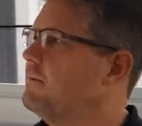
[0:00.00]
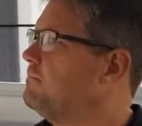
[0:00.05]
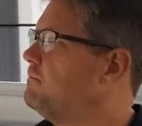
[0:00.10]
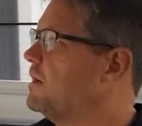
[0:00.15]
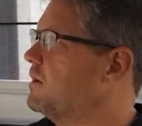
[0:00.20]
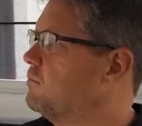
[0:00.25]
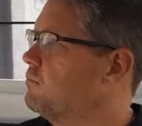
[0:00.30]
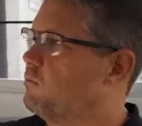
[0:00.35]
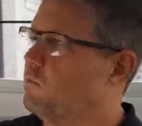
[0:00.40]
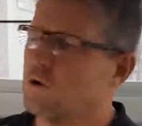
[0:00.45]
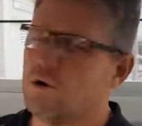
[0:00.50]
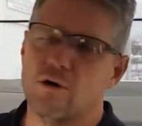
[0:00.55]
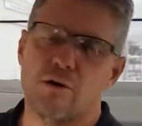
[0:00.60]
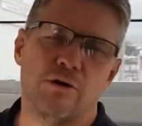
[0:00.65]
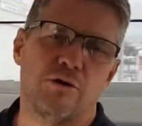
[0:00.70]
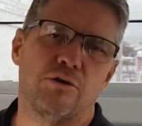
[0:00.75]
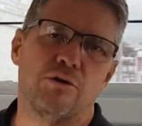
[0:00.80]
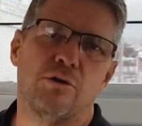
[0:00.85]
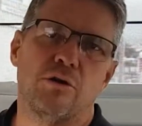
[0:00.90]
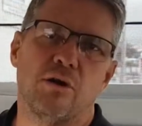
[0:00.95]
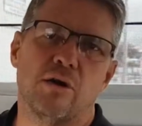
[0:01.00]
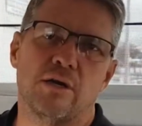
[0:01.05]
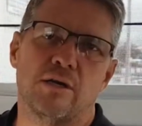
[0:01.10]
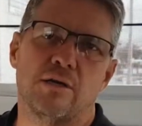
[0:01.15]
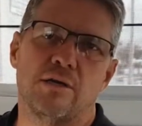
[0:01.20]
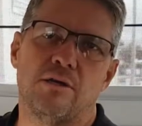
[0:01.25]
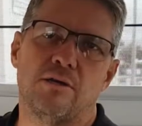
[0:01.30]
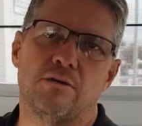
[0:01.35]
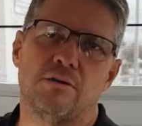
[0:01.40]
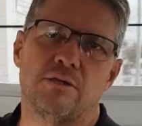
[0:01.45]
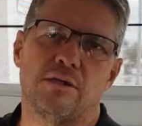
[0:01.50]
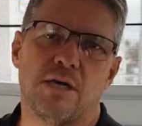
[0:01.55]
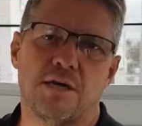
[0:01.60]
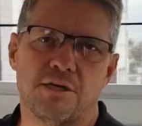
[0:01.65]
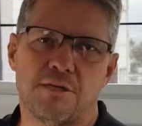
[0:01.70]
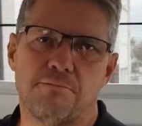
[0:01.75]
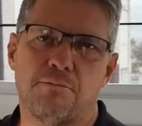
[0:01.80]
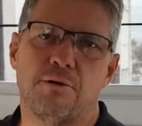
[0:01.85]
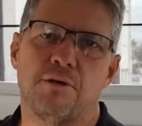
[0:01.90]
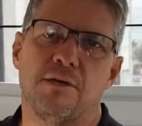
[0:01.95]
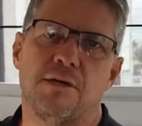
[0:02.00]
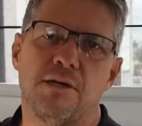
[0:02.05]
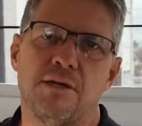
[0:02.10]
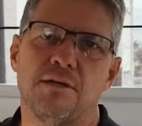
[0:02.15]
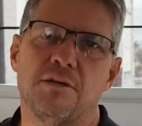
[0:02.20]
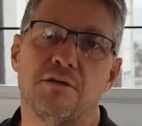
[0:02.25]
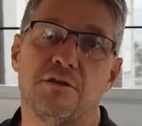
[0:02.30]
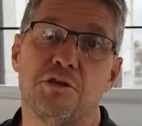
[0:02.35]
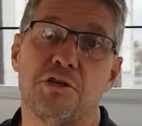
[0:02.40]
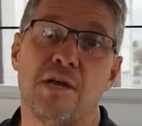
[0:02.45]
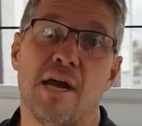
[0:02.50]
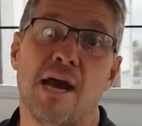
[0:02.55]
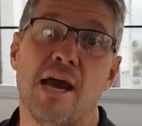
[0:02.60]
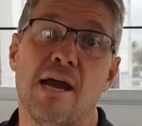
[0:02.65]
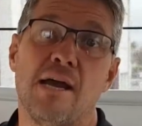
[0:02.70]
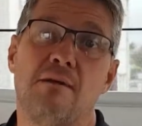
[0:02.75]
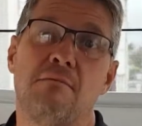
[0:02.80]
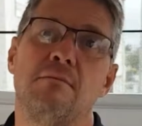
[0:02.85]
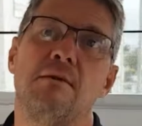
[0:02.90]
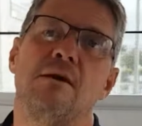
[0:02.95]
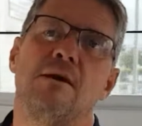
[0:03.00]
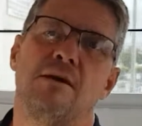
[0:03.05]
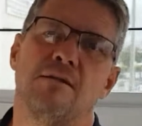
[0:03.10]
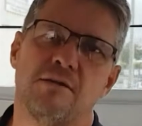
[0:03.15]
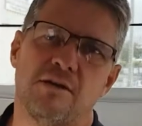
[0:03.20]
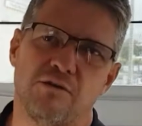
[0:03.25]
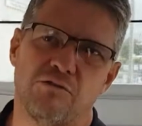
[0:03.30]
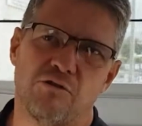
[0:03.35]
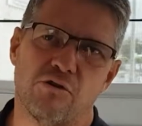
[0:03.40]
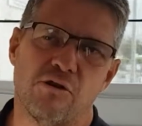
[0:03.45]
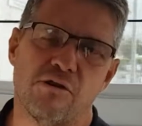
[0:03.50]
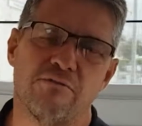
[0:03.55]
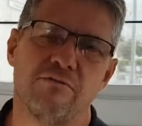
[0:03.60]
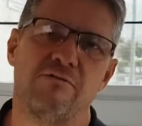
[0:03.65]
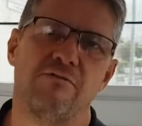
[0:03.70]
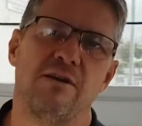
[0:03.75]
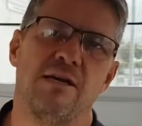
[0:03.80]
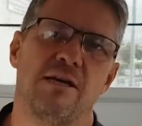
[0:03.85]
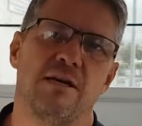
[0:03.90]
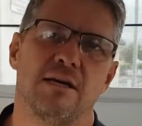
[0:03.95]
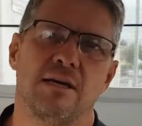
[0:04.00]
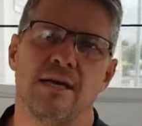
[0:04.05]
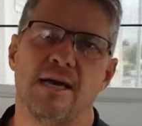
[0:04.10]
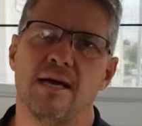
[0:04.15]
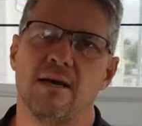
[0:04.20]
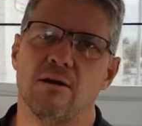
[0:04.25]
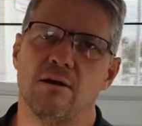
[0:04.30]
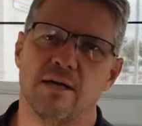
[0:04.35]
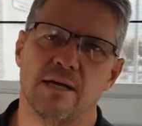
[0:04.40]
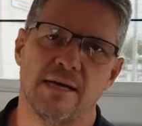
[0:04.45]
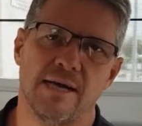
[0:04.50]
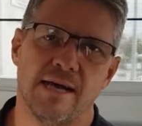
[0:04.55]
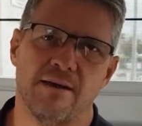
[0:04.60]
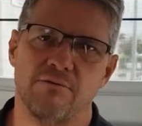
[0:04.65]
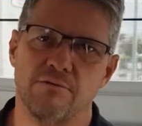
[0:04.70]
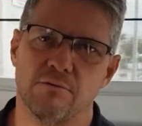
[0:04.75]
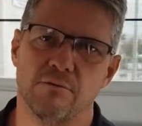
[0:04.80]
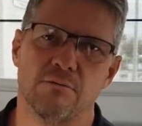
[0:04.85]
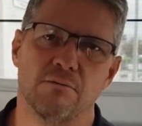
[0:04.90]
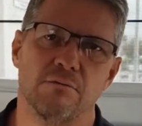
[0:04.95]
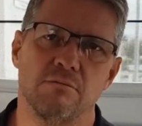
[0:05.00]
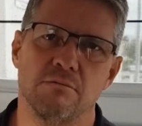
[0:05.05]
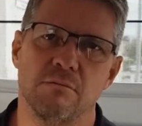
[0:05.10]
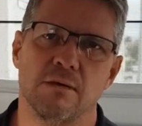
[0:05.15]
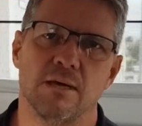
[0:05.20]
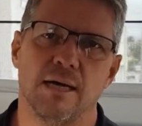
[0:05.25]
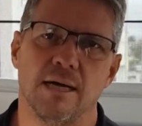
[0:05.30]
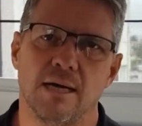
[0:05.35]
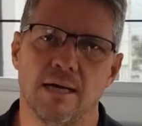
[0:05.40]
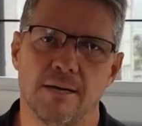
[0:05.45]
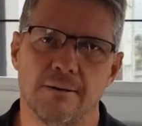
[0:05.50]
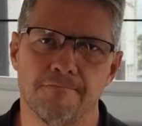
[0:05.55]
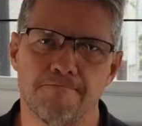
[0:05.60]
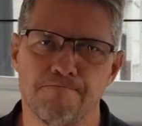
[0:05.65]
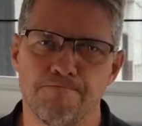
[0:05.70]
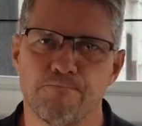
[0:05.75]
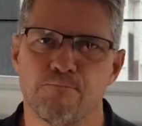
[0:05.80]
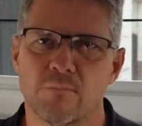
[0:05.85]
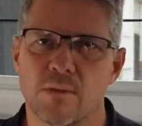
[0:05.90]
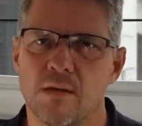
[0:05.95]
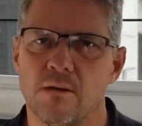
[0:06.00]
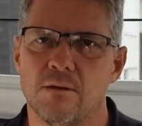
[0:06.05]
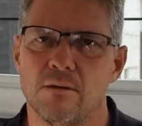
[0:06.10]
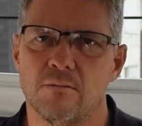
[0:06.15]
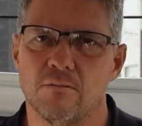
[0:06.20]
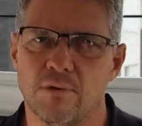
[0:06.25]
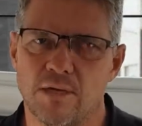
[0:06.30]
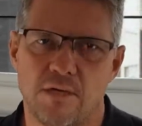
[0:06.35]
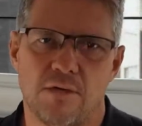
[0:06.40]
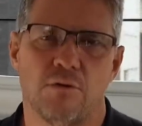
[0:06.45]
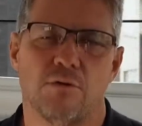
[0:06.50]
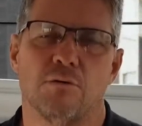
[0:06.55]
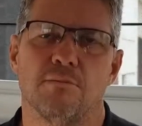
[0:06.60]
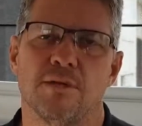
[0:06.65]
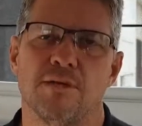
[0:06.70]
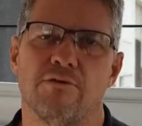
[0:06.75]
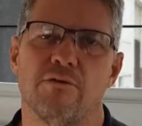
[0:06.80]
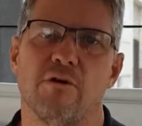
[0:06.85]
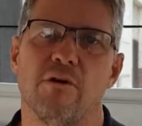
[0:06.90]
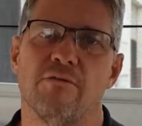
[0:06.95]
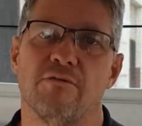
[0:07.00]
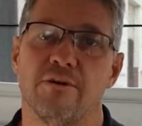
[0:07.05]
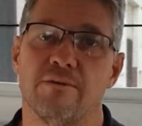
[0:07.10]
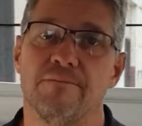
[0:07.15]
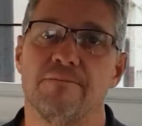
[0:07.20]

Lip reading: But what I do like to do is actually put it into the shade and then drive the vehicle out like a natural when you're normally driving.